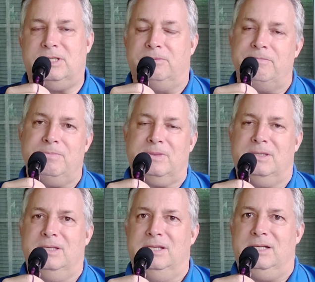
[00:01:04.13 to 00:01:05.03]
So
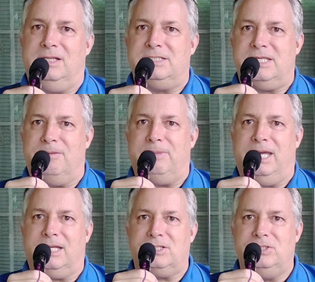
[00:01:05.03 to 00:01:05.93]
let's get
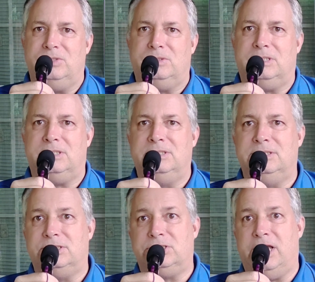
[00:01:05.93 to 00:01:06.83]
back to
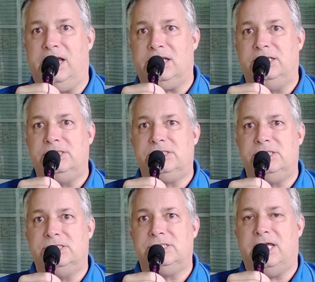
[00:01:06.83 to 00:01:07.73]
the
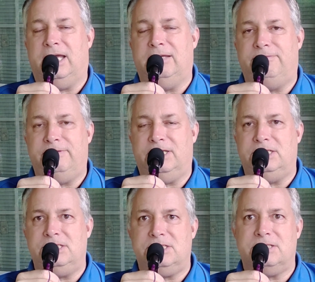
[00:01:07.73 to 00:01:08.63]
challenges I have
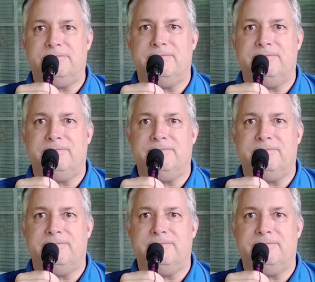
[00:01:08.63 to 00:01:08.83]
faced.